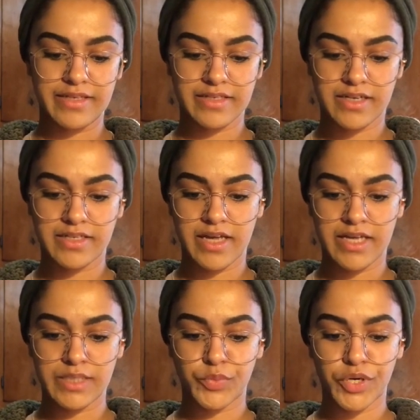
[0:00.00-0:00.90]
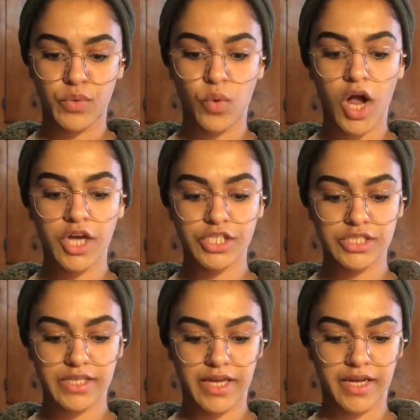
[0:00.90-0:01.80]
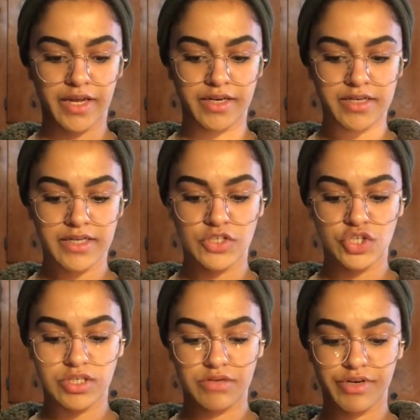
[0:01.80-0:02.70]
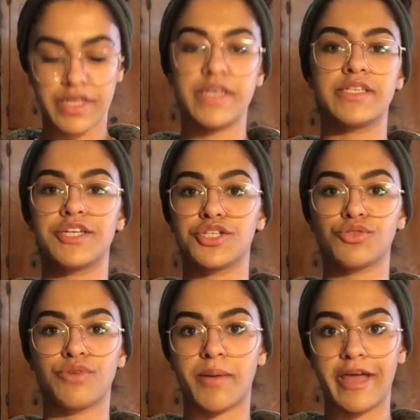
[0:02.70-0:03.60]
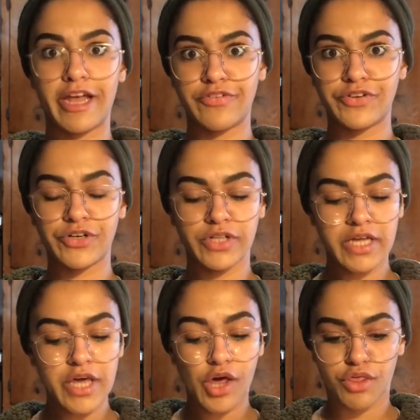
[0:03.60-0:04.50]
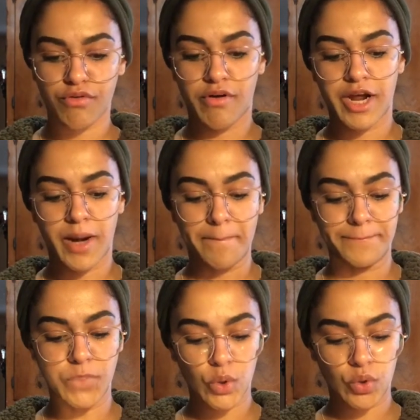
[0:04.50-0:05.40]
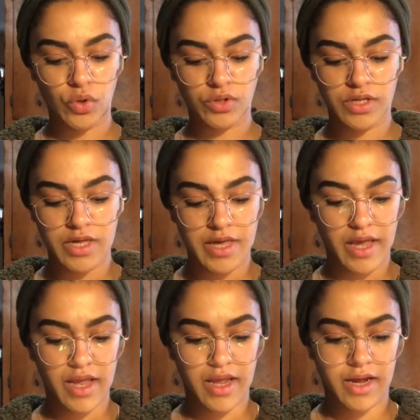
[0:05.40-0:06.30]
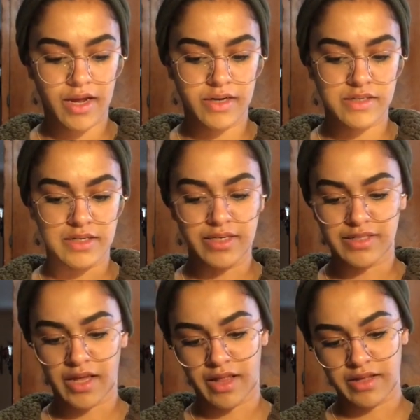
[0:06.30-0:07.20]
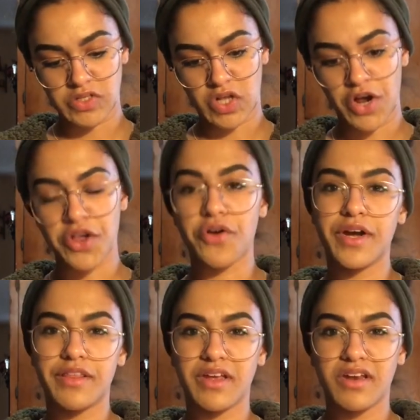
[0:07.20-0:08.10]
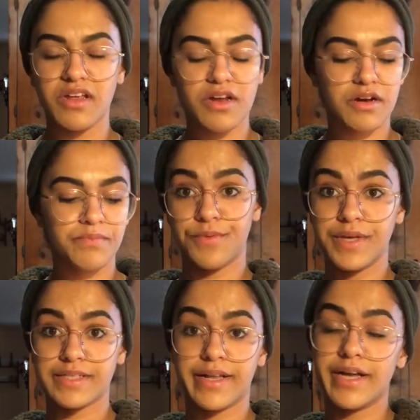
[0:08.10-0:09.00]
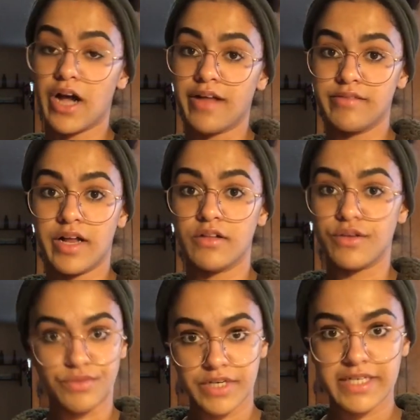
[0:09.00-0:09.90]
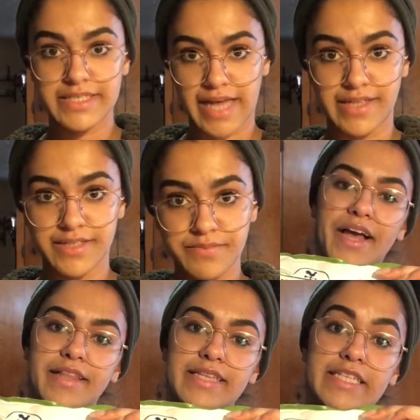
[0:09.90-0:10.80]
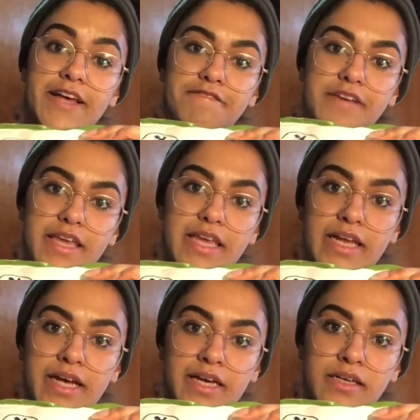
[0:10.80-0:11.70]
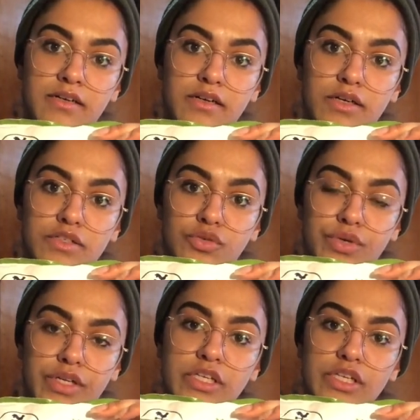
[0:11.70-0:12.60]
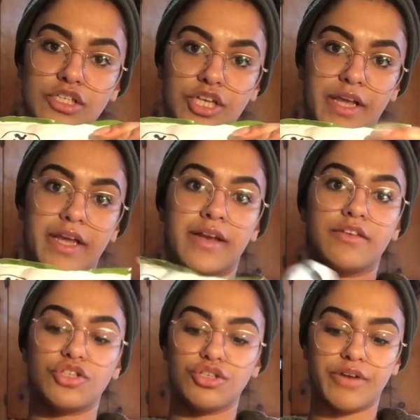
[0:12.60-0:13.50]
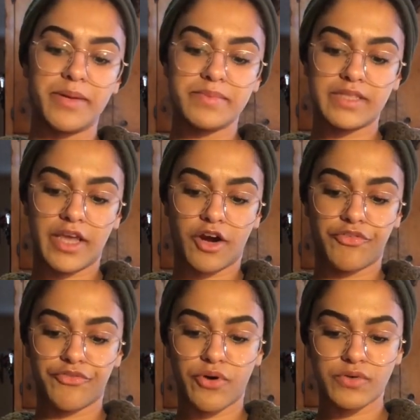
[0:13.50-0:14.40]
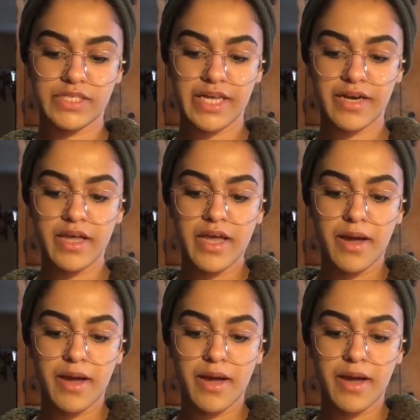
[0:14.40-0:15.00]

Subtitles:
this because it is pre-washed and it's just really easy to just grab a handful, throw it in a bowl, and it doesn't get like soggy or anything in here. A few things that I got that I'll use on a salad. I got these fajita grilled chicken strips. They are frozen,